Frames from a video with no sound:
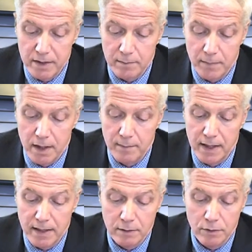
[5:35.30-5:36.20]
The mob
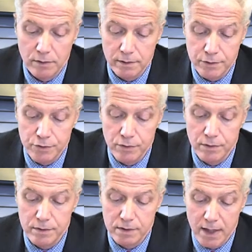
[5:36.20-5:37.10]
had local
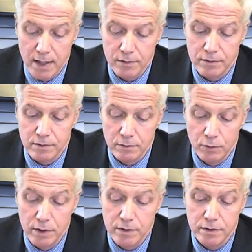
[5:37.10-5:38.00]
insurers, doctors,
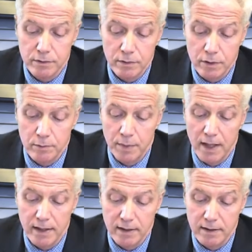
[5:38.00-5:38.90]
lawyers, and auto
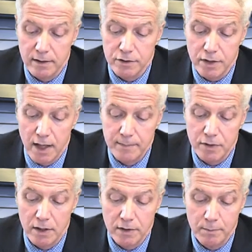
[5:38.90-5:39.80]
body
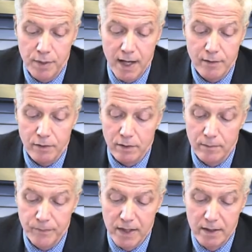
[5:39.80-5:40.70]
shops on the
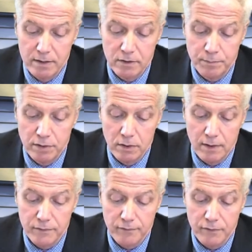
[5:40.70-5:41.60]
payroll to pull
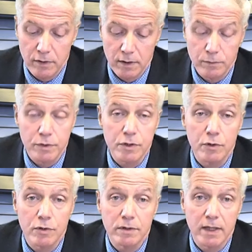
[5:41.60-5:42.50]
off the fraud, which
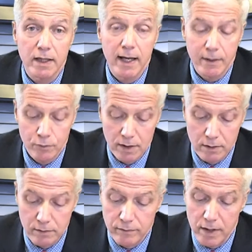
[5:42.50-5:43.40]
earned the gang well
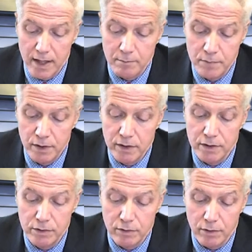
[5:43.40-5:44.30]
over €1
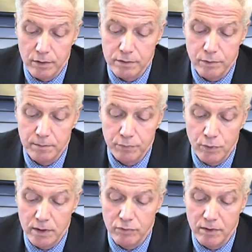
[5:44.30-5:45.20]
million,
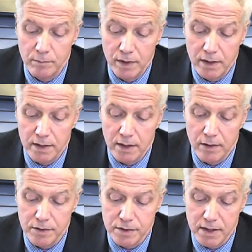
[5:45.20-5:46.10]
$1.3 million
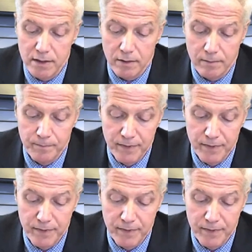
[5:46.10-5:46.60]
a year.